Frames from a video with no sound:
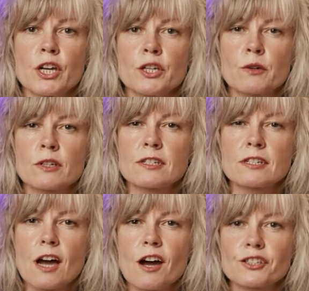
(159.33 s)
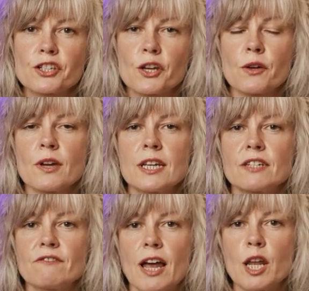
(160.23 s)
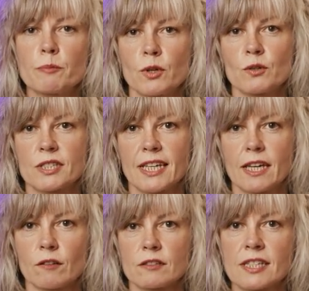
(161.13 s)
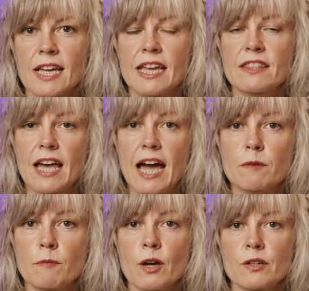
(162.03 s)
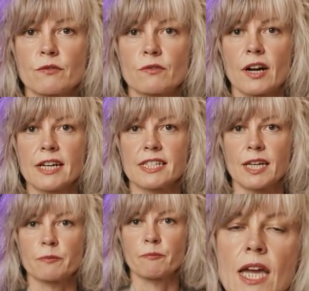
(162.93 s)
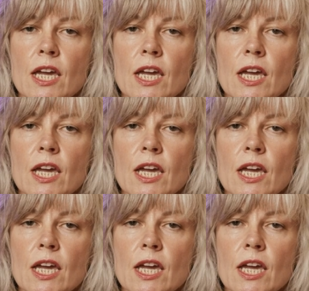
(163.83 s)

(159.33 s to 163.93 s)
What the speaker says: you can start to develop your skills in that mode of writing.